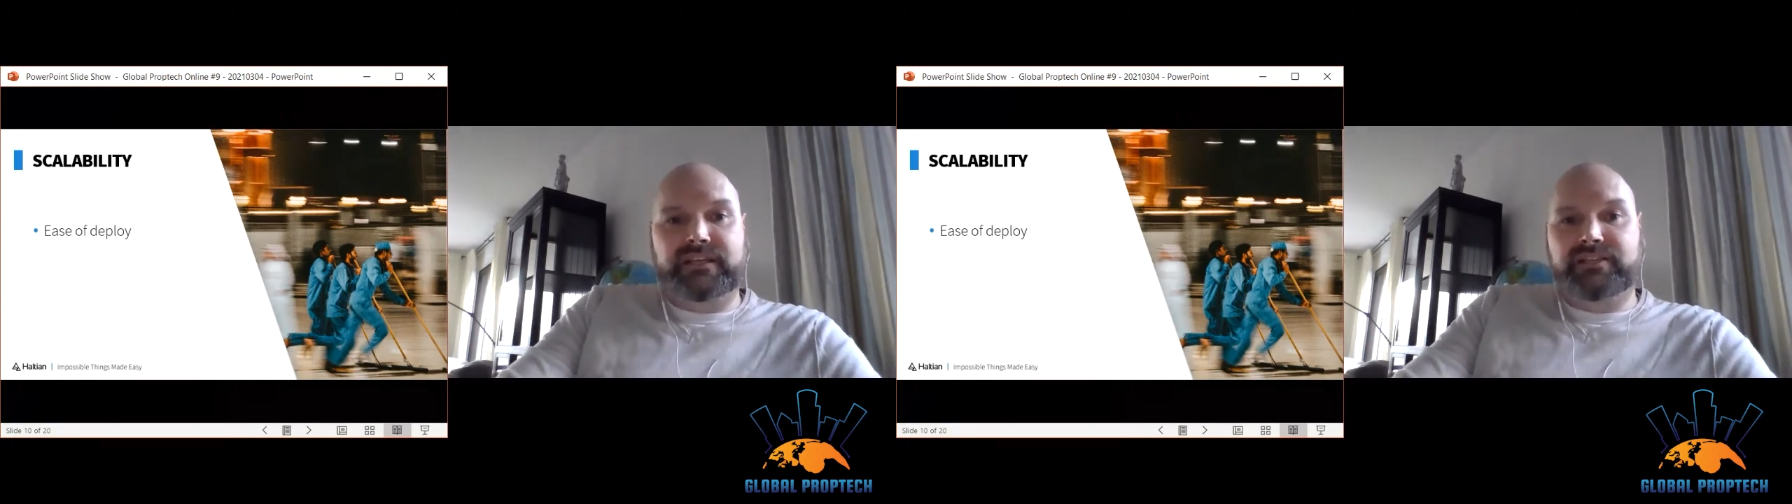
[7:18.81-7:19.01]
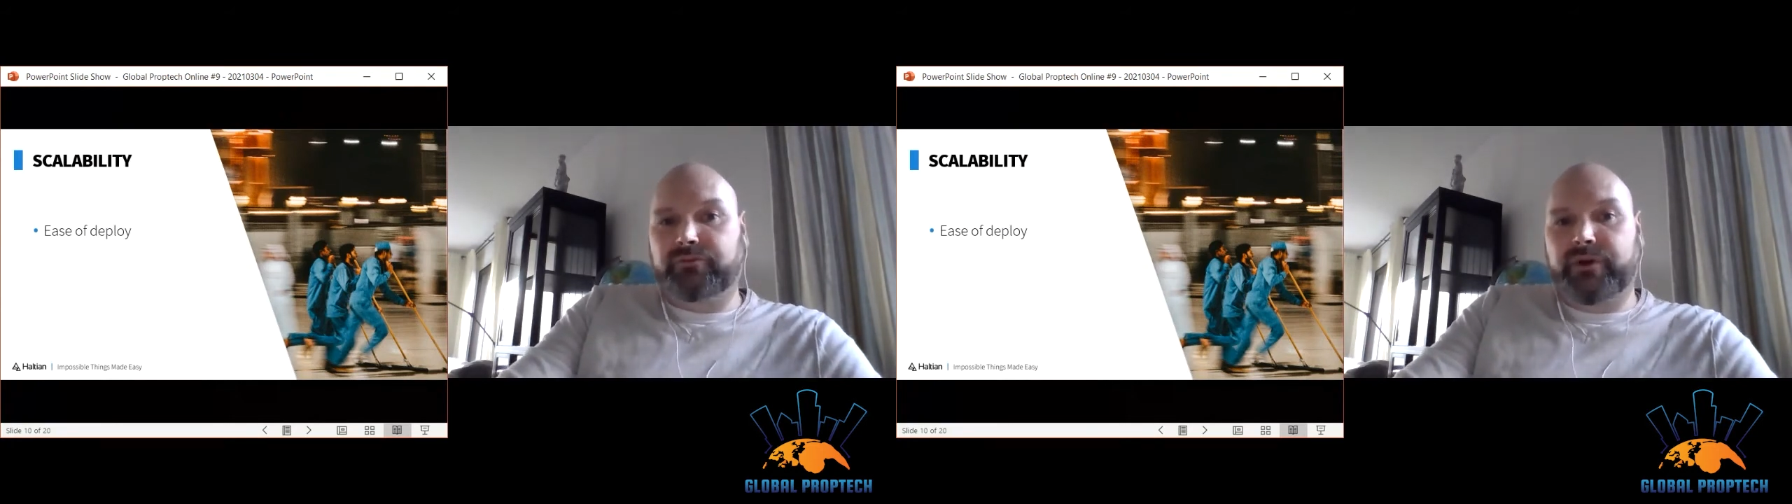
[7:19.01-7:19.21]

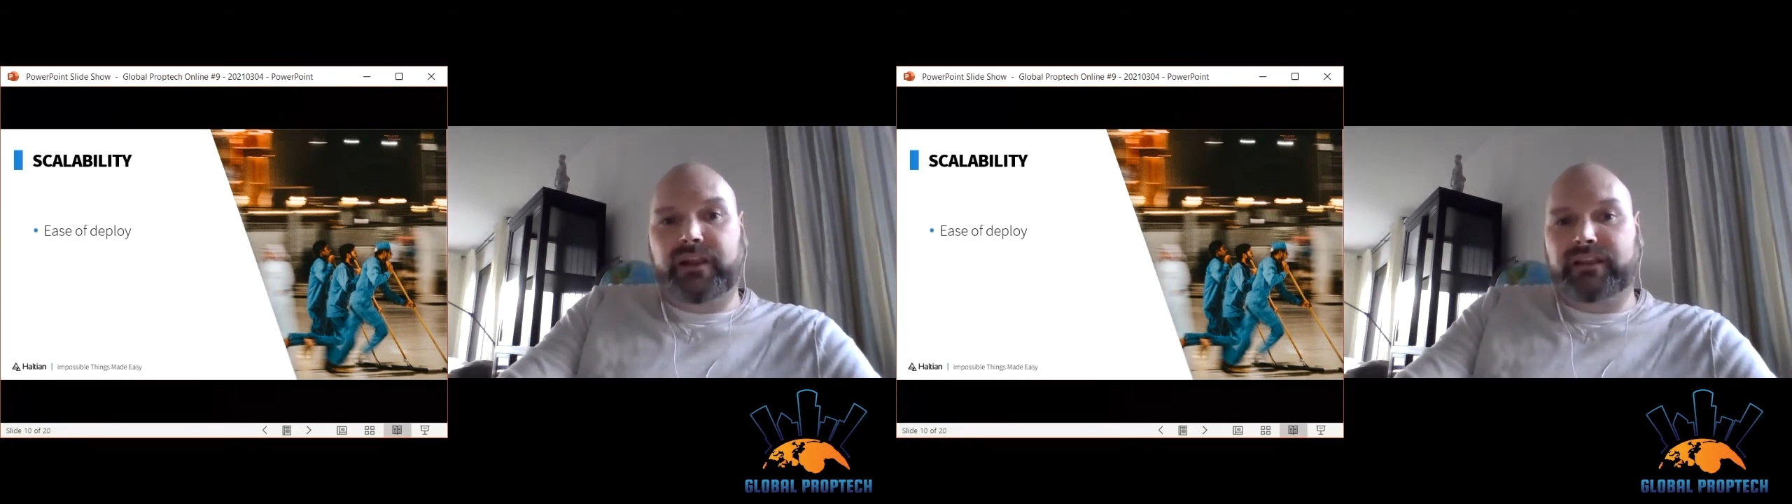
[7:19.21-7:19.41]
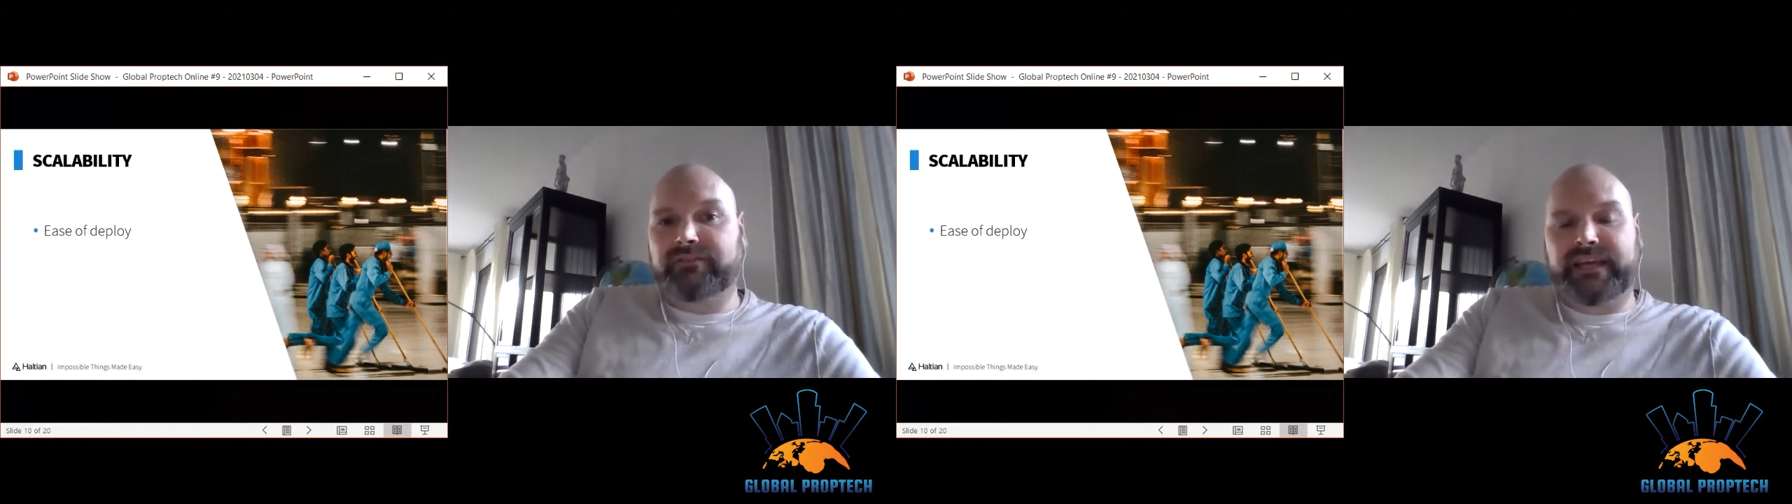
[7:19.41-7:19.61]
it's
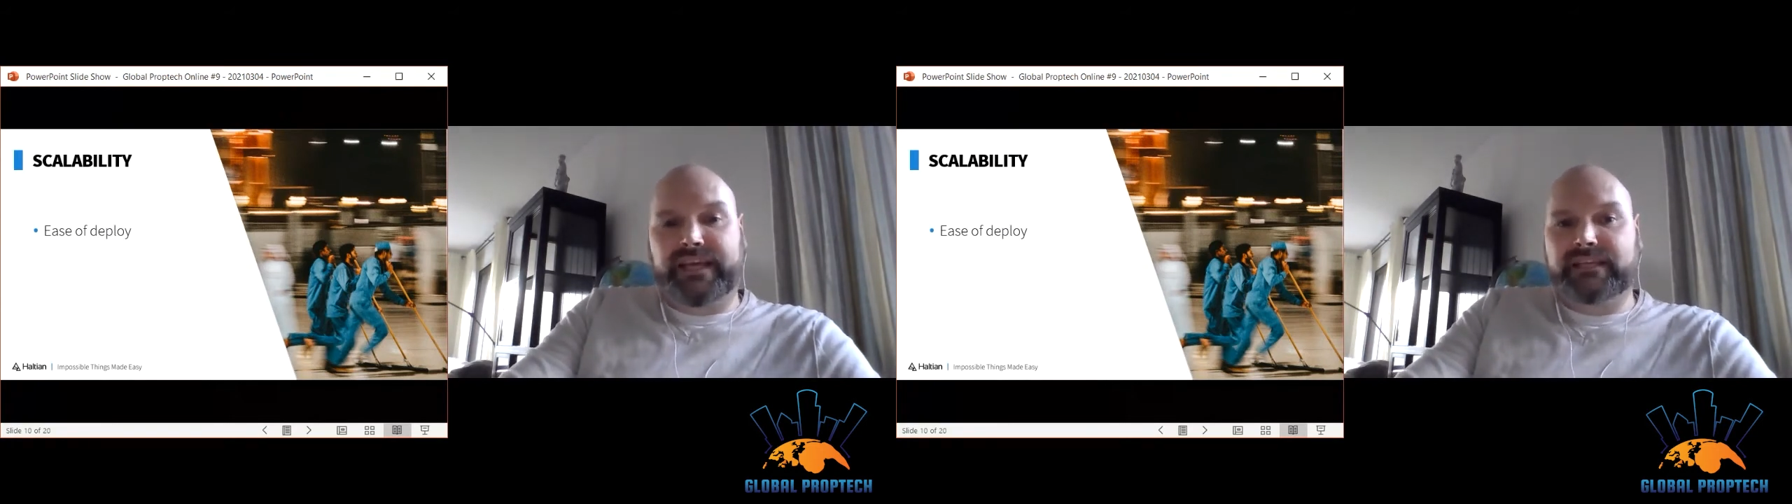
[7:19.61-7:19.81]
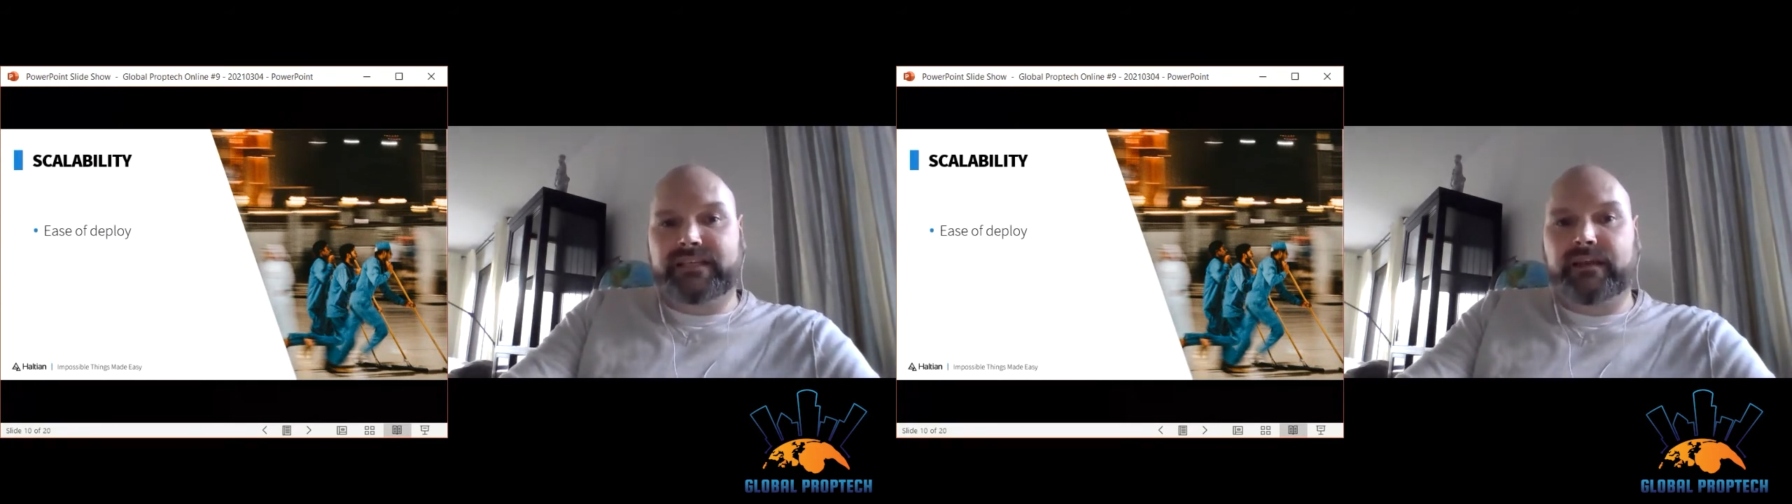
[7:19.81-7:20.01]
relatively
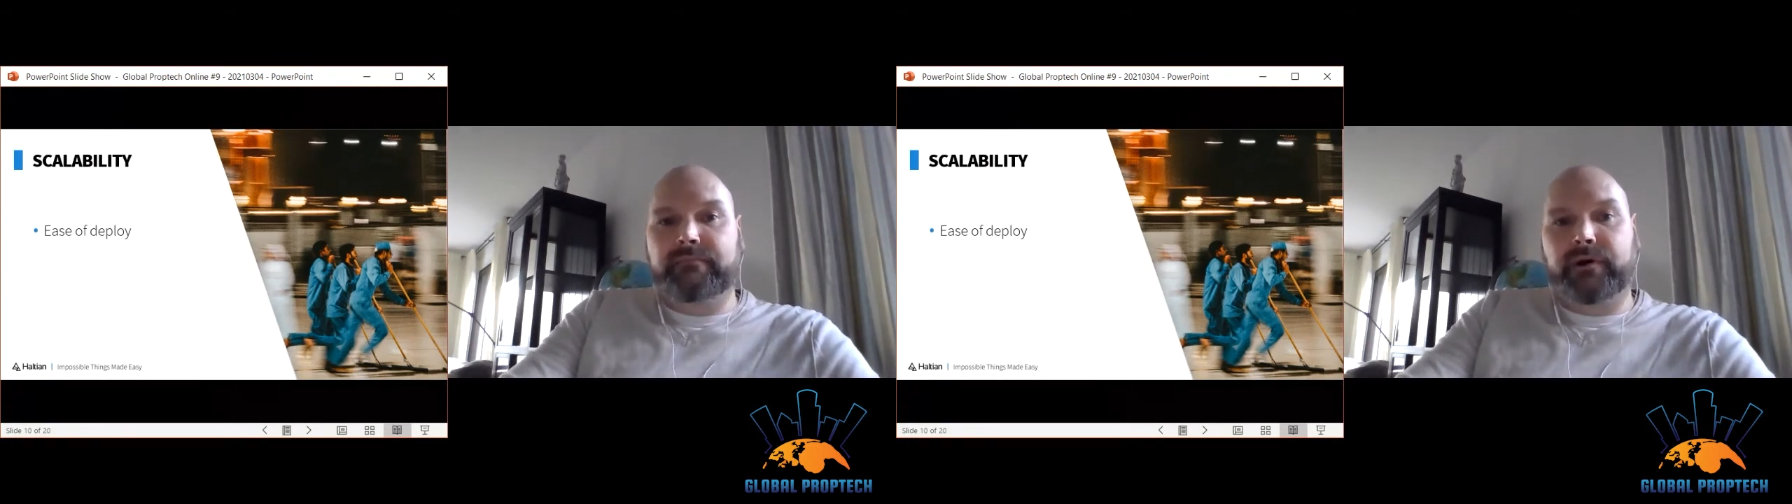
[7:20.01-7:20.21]
easy.